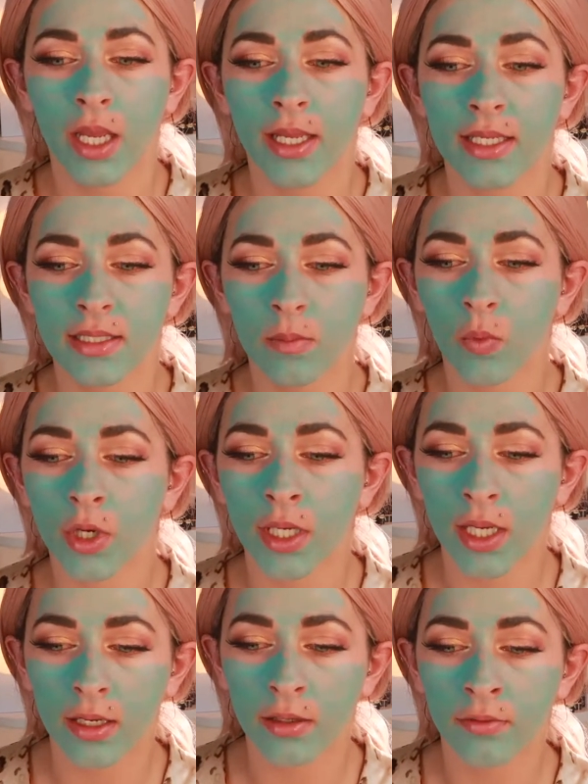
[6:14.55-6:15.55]
I guess I'm
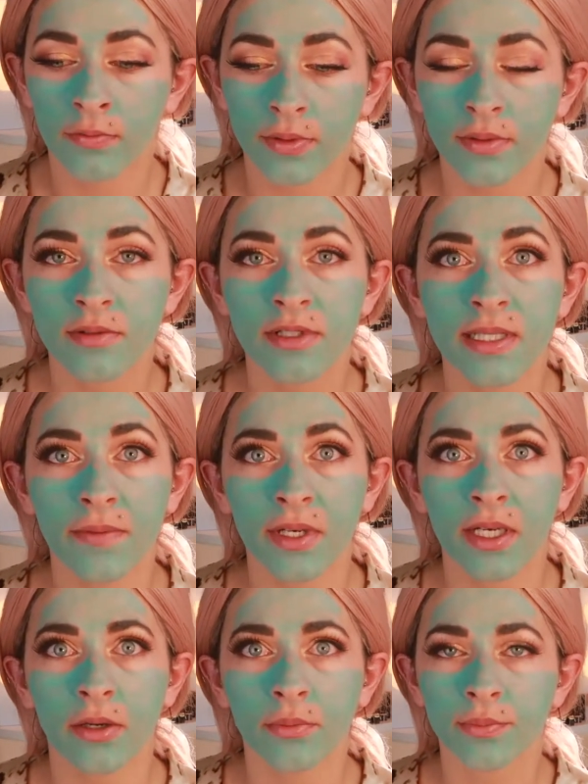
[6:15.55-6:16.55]
one of
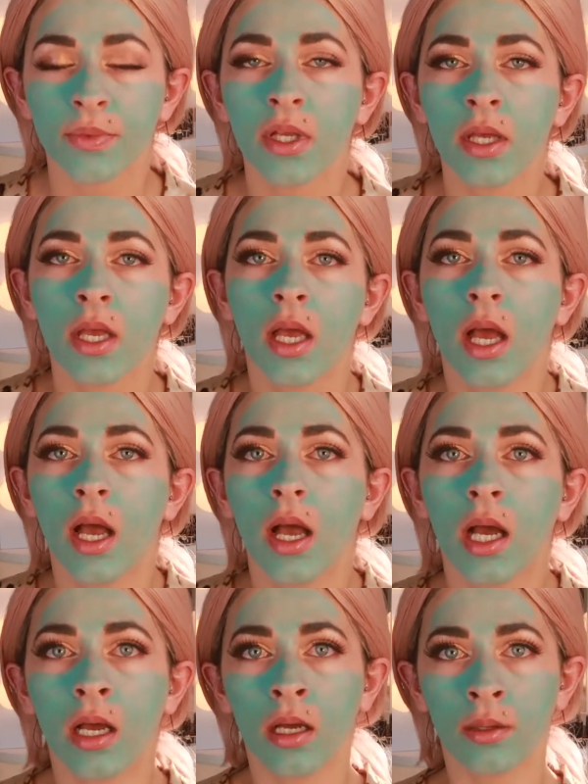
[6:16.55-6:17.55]
seven now.
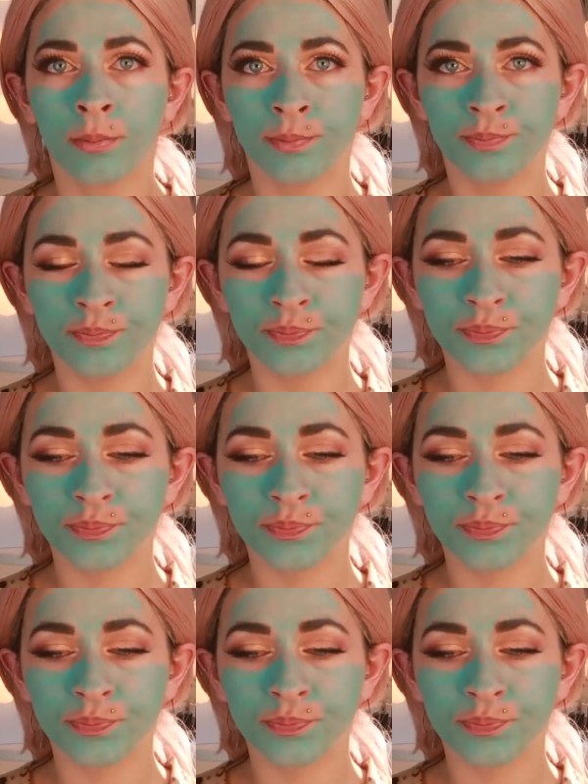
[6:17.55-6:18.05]
Um,